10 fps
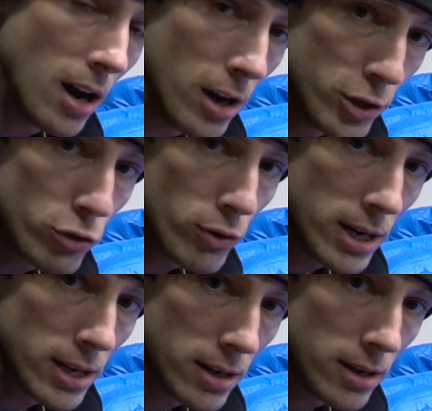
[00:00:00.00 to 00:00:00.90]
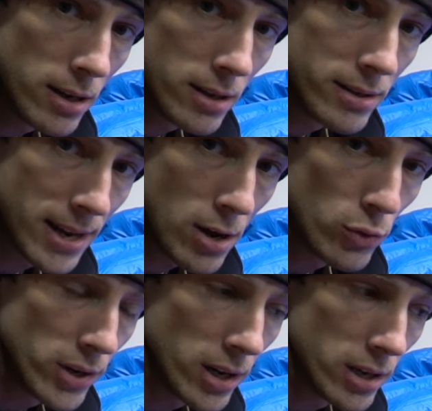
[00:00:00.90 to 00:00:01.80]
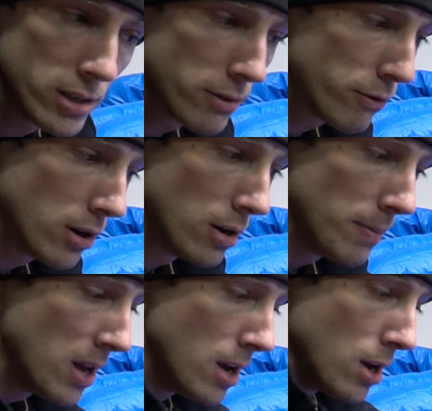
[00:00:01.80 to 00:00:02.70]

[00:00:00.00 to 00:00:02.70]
untreated down does from